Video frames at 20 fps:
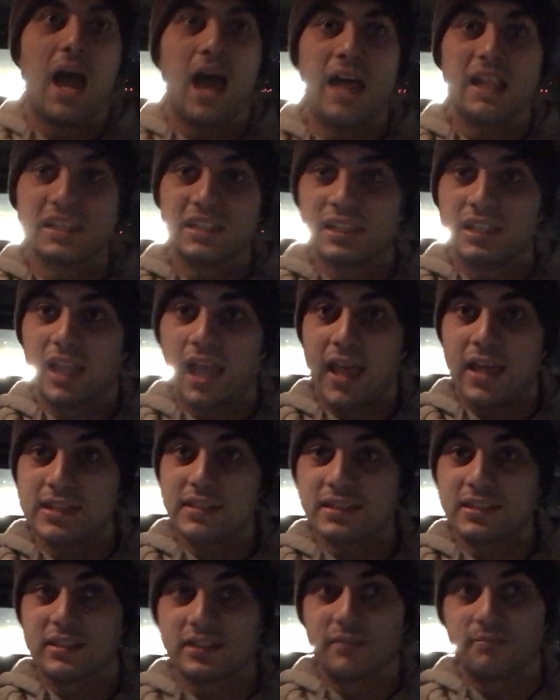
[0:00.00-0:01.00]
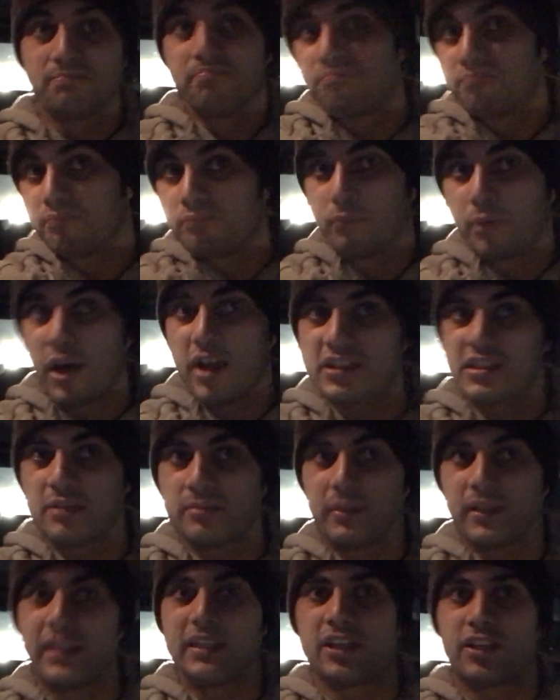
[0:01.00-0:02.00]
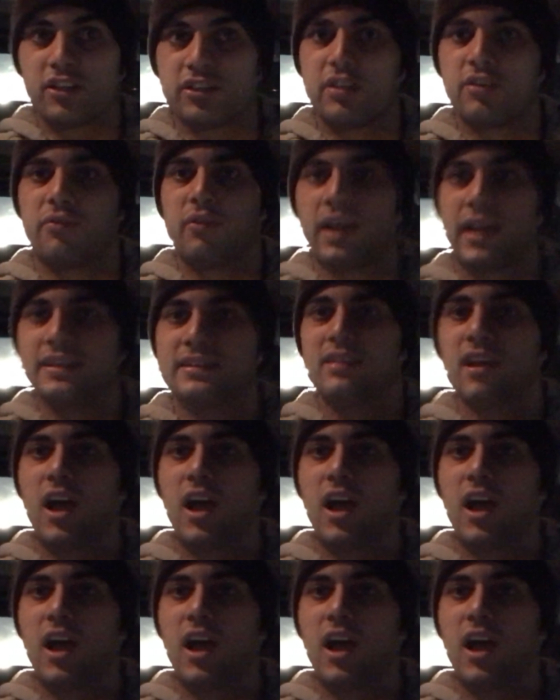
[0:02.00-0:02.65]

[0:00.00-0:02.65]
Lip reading: unless possibly they're in the right